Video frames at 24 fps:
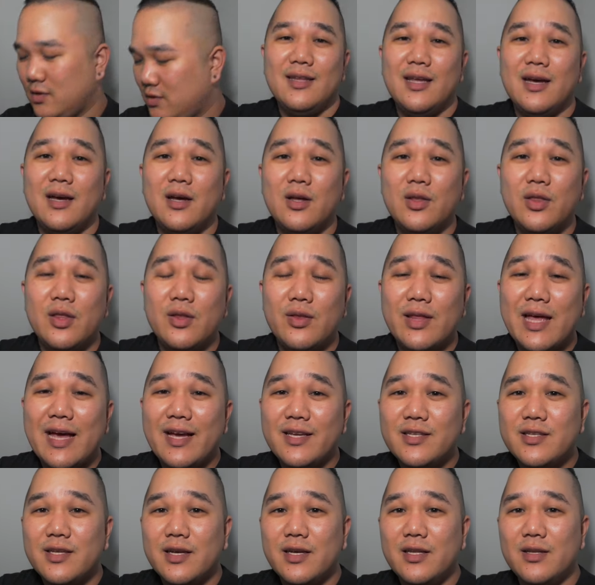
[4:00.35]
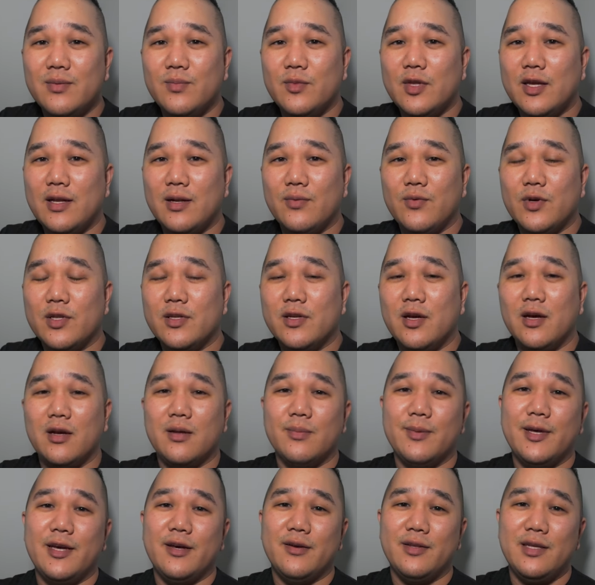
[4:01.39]
Now, the last item that I wanna talk
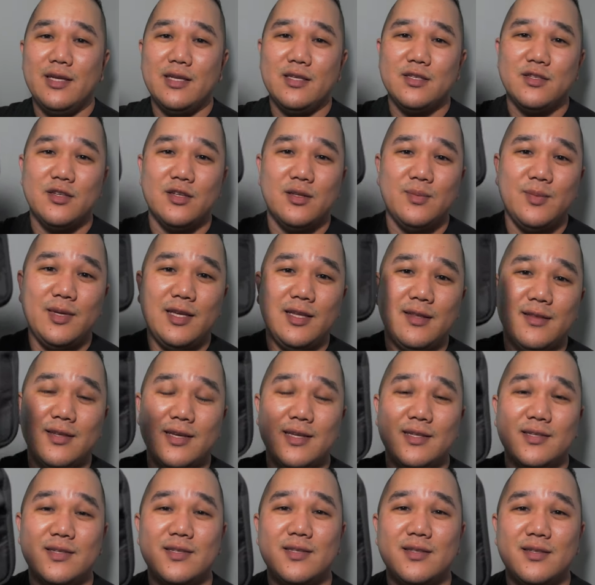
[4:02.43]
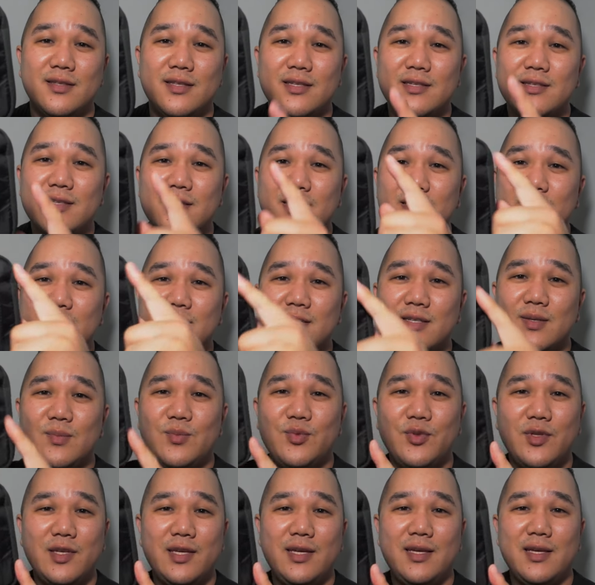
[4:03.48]
about is gonna be this. This is
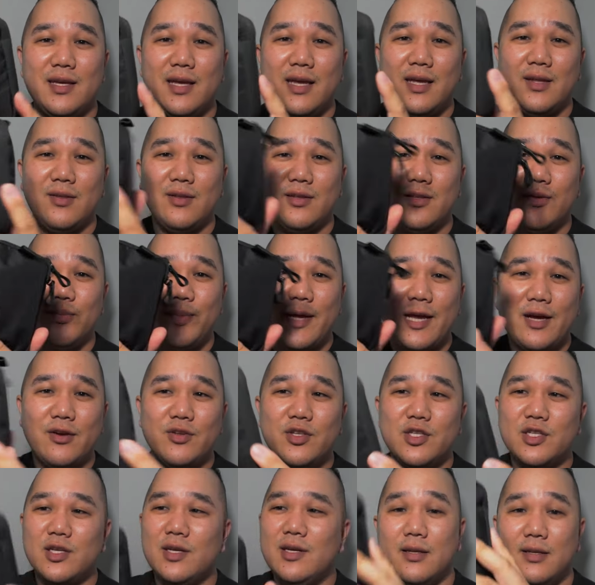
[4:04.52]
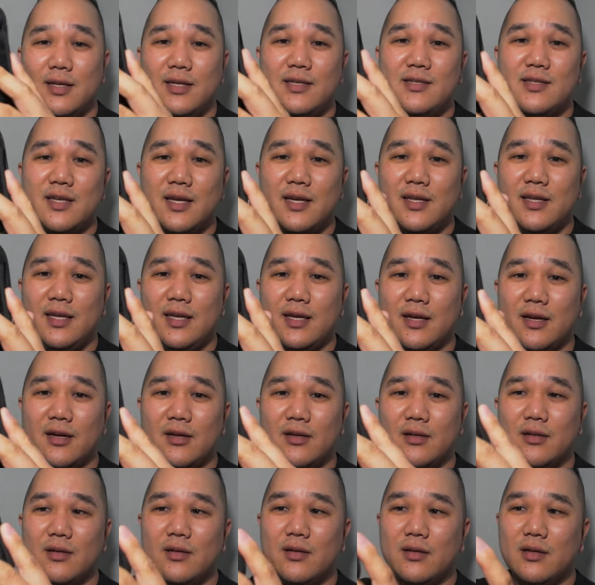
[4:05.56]
simply a little pouch, and inside
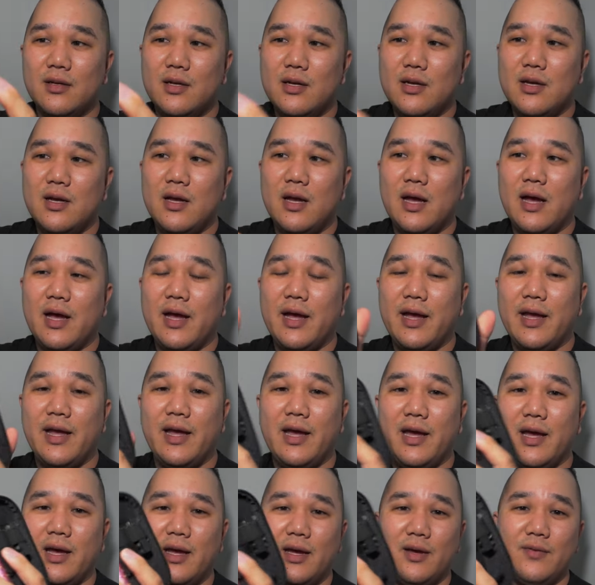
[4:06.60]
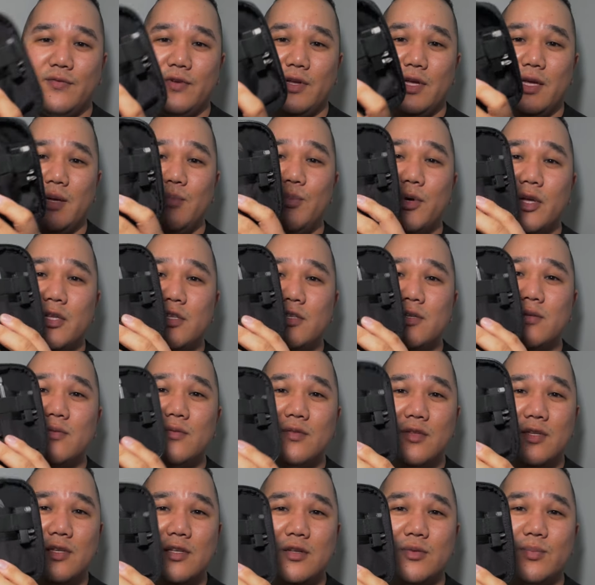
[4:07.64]
here, I have a bunch
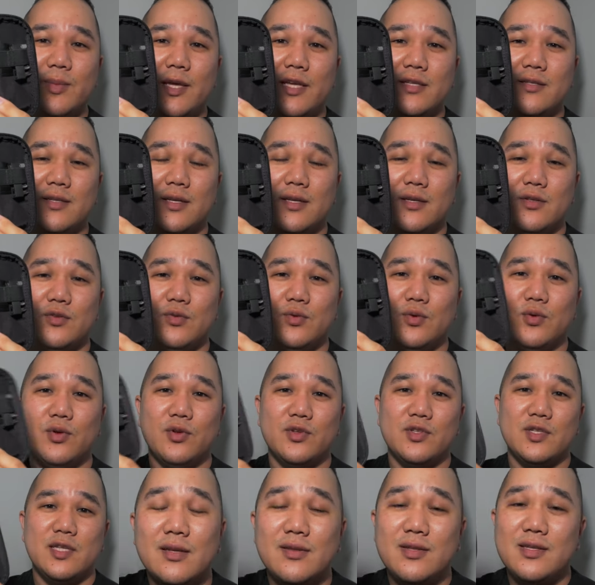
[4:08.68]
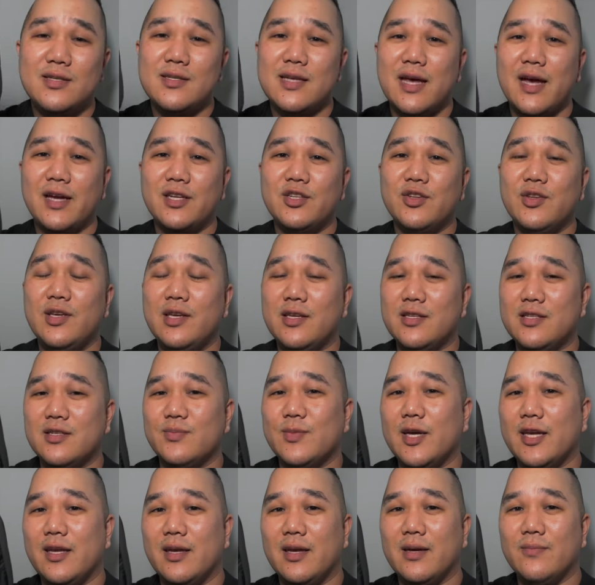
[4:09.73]
of little basic tools. Now this actually
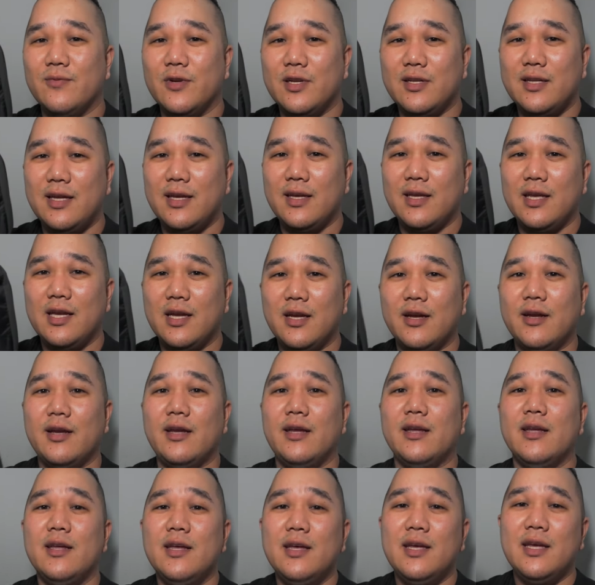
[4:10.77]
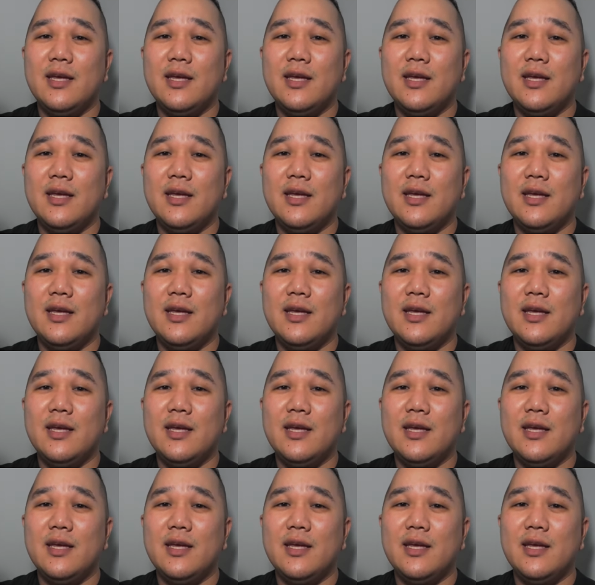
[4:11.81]
is my everyday carry.